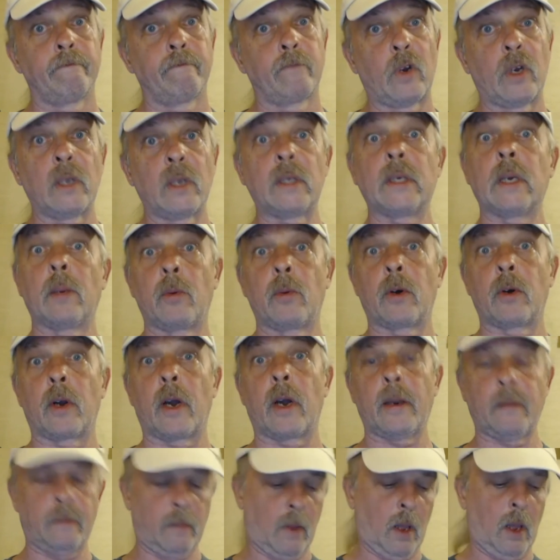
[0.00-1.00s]
Pretty simple,
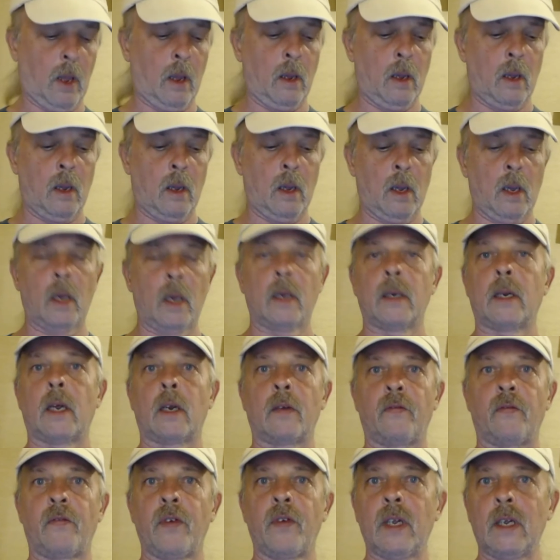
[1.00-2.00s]
right? Now,
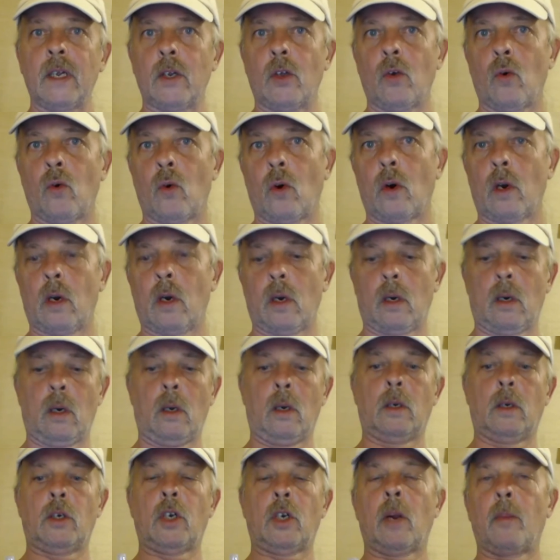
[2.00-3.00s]
to fill your
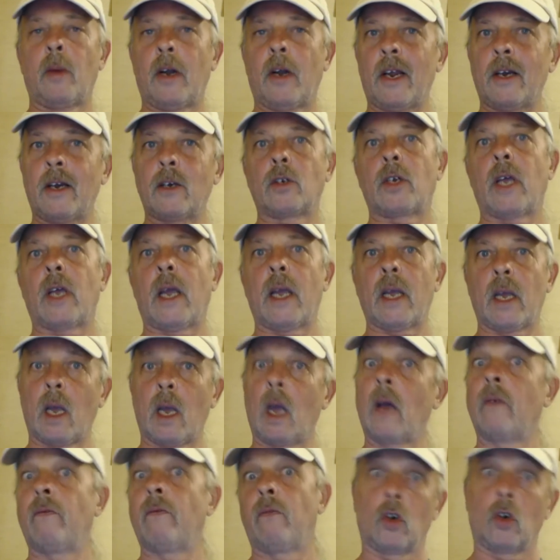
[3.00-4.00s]
Terminator Tank
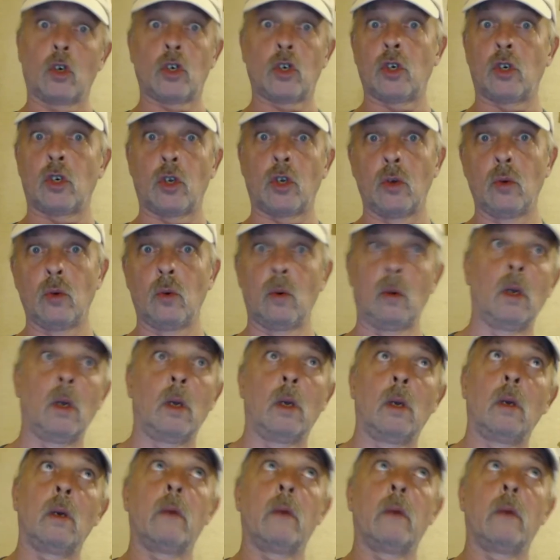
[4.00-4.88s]
version 2,